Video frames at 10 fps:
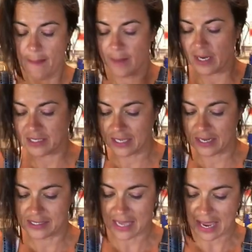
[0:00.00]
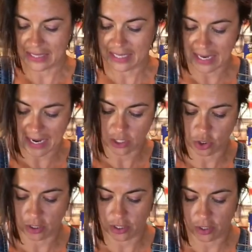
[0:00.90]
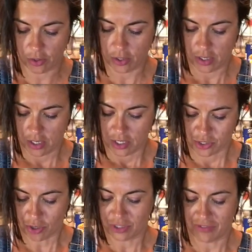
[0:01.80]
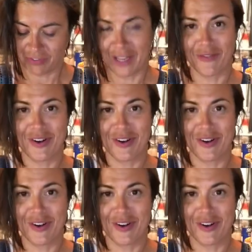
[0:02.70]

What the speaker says: but it does add that extra little salty flavor,